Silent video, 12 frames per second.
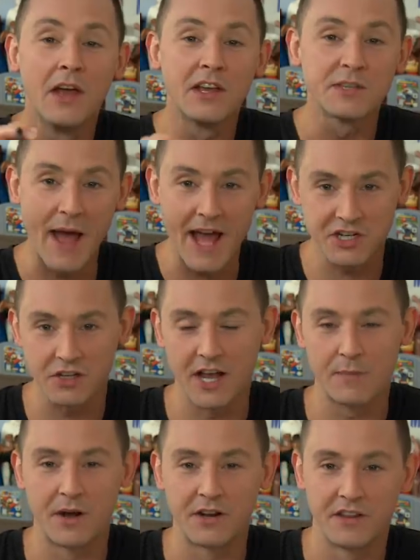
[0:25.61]
Smash the
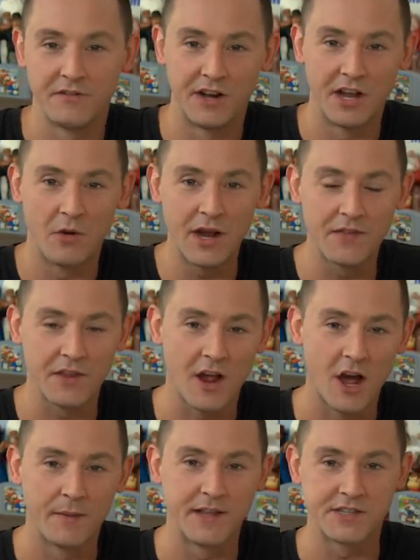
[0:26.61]
like button to the video. In the
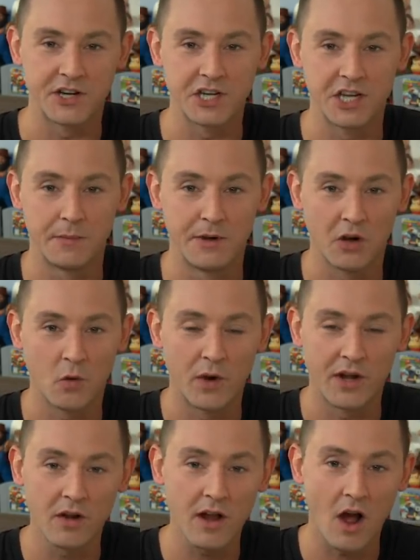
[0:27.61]
comment section, give me your
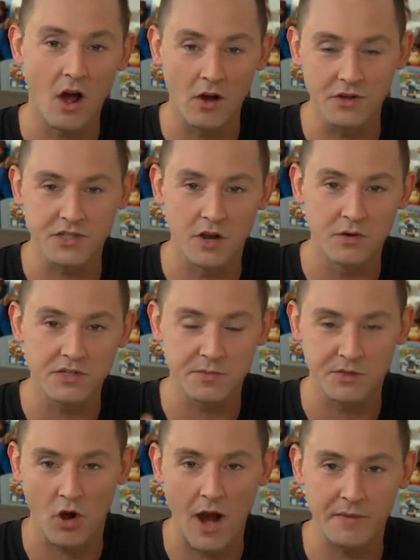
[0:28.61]
winner. Also,
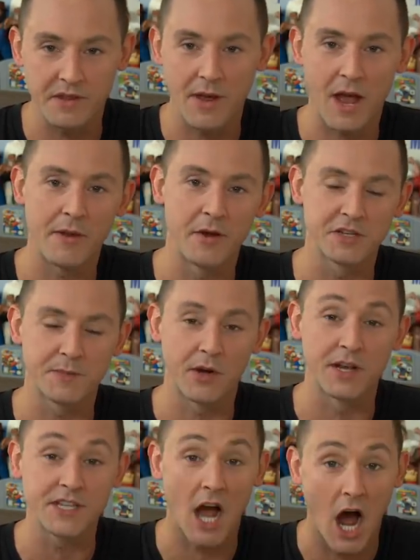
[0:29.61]
subscribe to the Pat Mayo
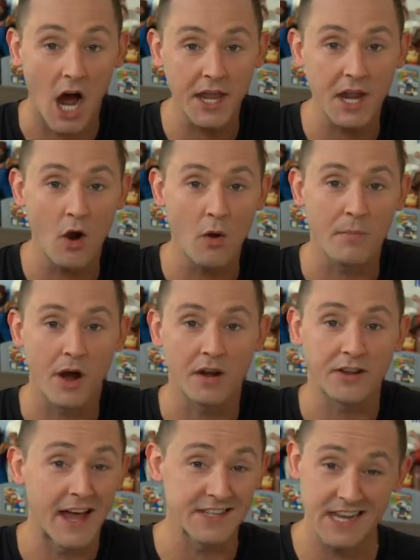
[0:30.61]
Experience audio
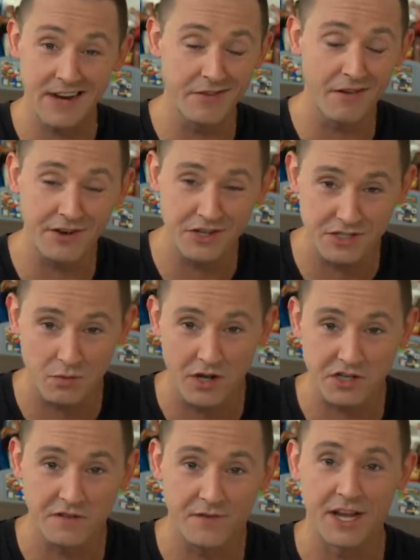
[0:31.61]
podcast, even if you just
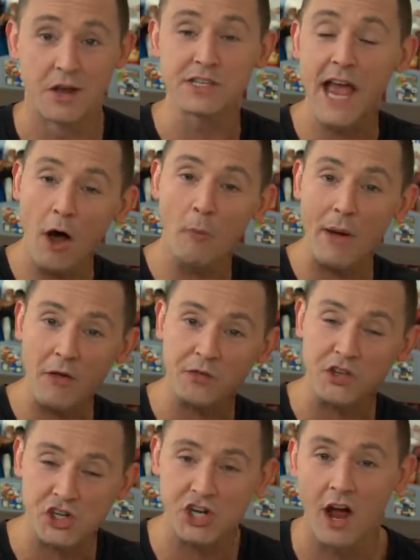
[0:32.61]
watch the videos. Help out
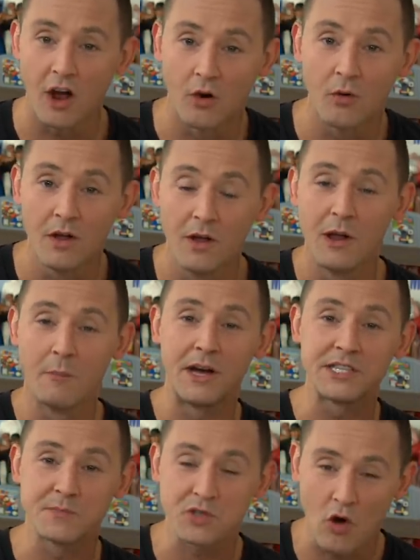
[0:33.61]
the show by
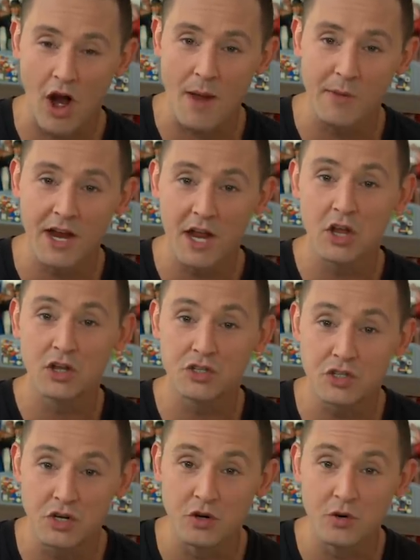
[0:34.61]
subscribing
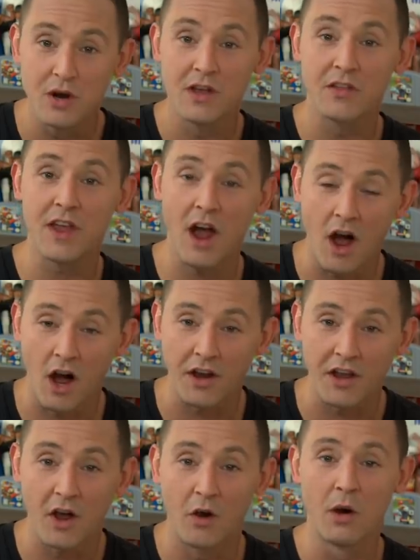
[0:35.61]
to the
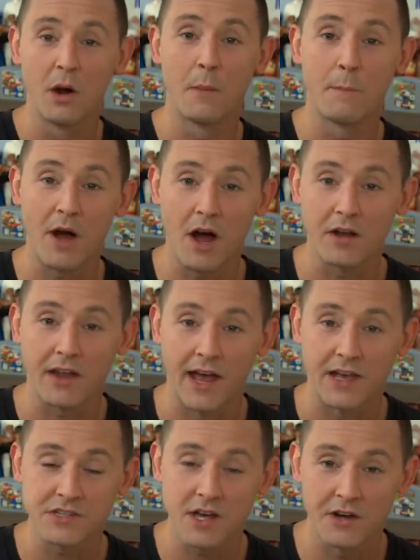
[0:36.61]
audio
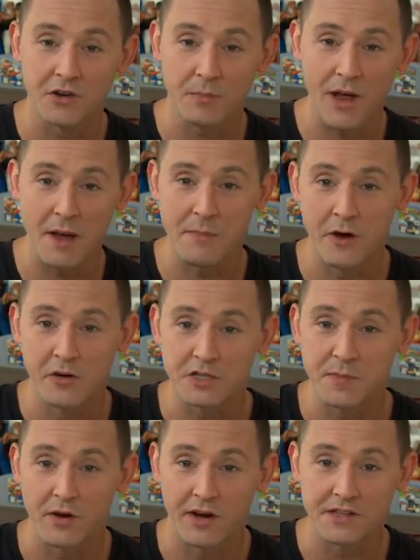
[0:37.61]
podcast under Pat Mayo
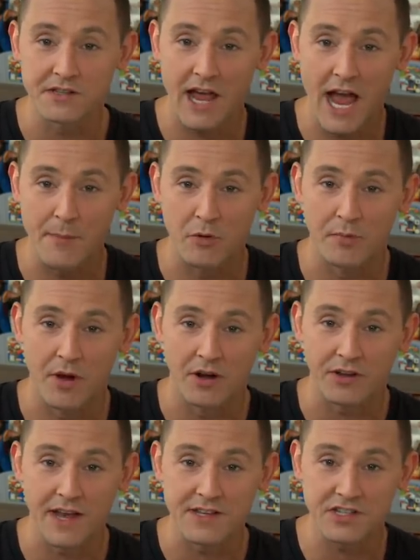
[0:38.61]
Experience. Apple
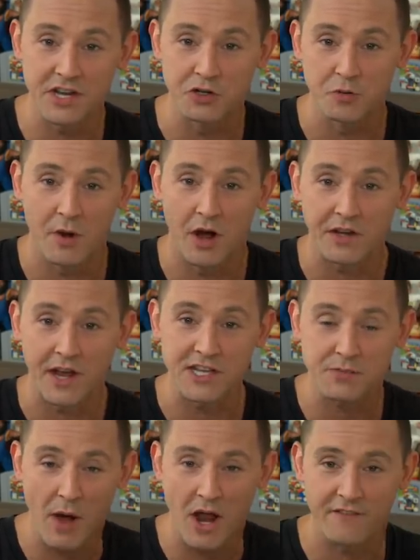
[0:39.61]
Podcasts, Stitcher Podcasts,
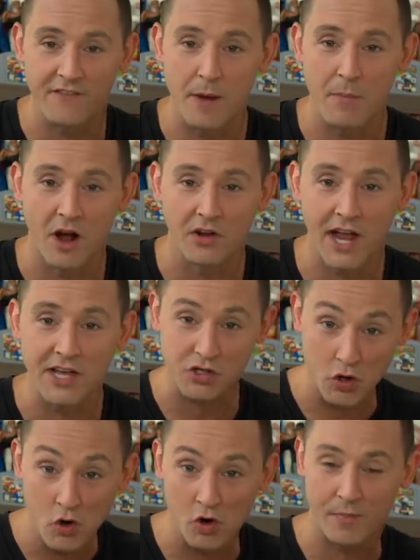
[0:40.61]
Spotify Podcasts,
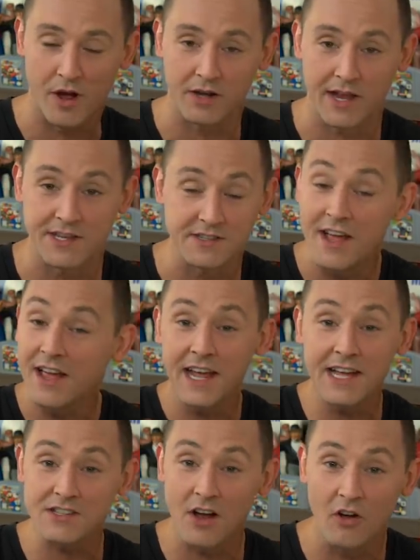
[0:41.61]
Google Podcasts.
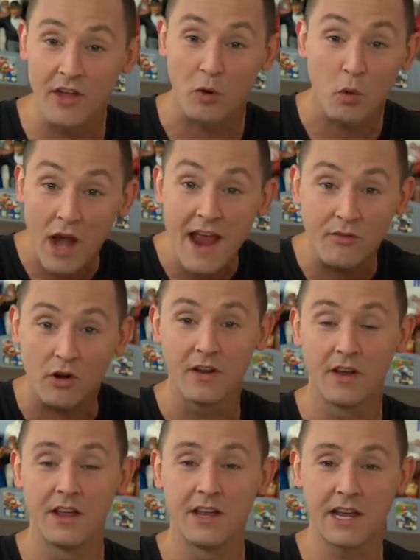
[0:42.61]
It's all there, wherever
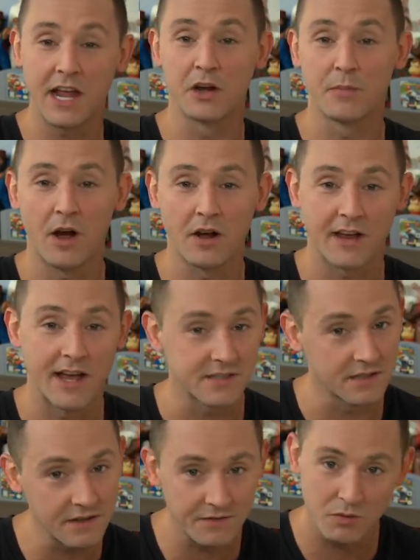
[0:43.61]
you get your podcasts.
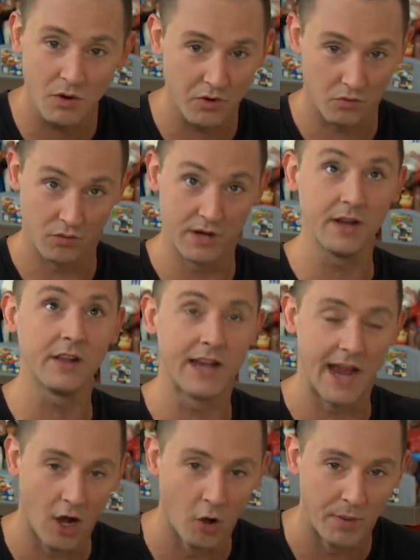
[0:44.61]
And if you want to really
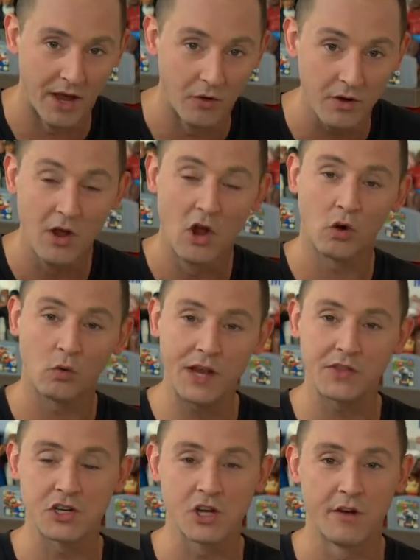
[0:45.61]
help out, rate
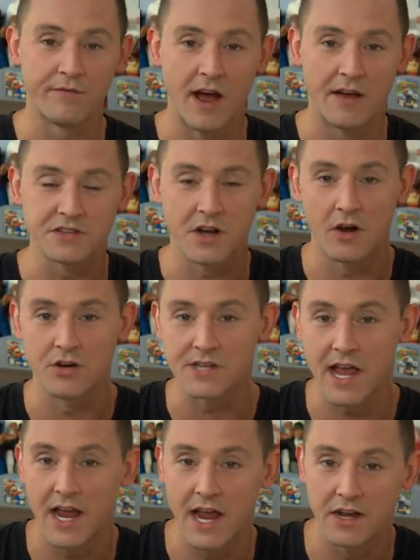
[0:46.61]
the show five stars
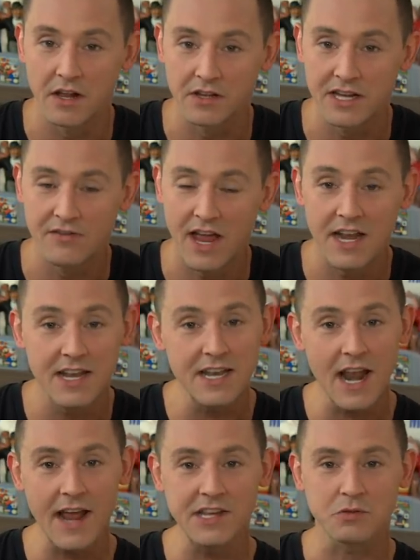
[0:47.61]
and leave a
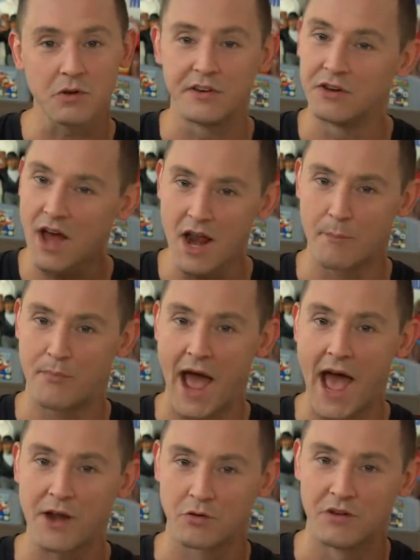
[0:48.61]
nice review. Not a
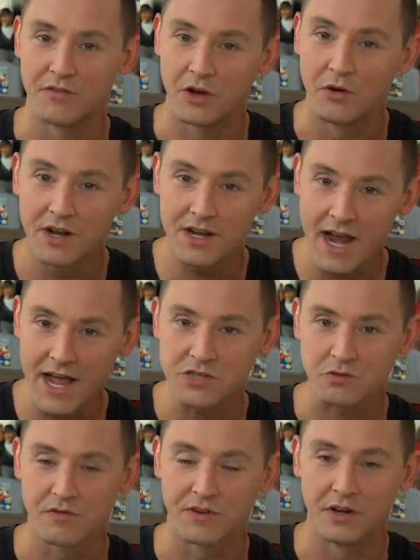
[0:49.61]
bad review, nice
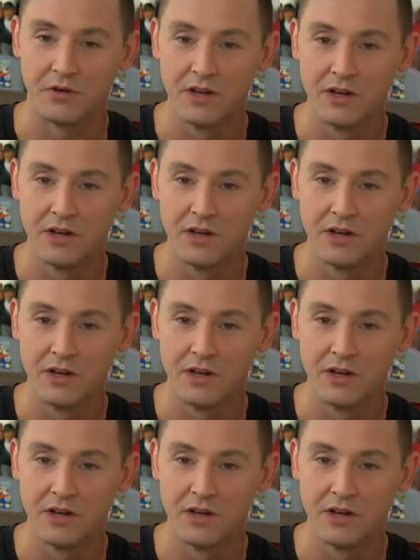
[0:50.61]
review.